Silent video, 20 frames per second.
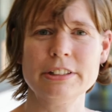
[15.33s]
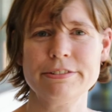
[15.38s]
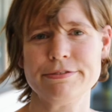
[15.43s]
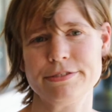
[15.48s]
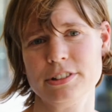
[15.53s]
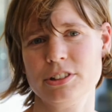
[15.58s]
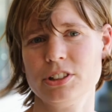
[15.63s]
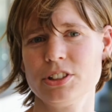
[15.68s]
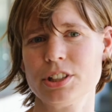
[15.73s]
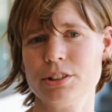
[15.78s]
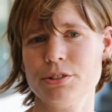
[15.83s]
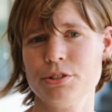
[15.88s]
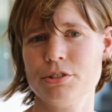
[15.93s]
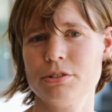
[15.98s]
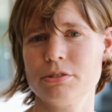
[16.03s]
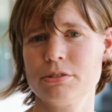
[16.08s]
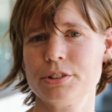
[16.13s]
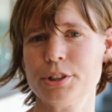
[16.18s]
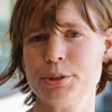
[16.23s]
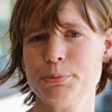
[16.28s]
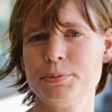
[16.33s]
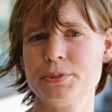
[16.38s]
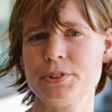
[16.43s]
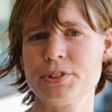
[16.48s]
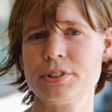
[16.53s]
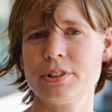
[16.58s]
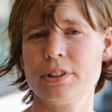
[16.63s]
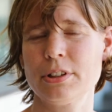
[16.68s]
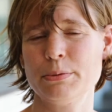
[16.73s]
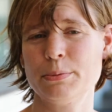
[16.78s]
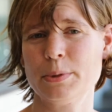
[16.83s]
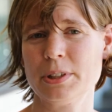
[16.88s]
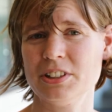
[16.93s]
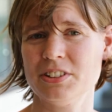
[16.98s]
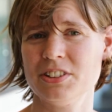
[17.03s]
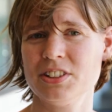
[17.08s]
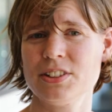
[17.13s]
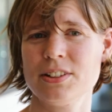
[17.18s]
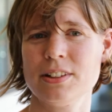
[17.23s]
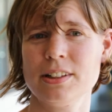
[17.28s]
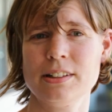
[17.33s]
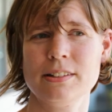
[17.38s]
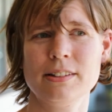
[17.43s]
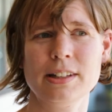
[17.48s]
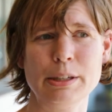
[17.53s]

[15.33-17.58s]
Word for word: different social groups to the ones that